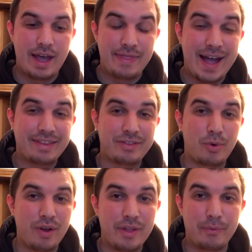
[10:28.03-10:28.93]
And that's the
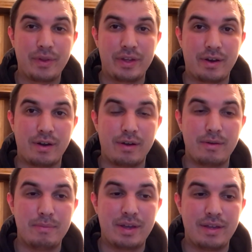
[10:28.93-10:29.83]
one that really hurt,
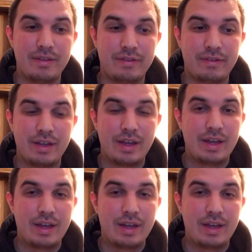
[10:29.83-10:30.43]
because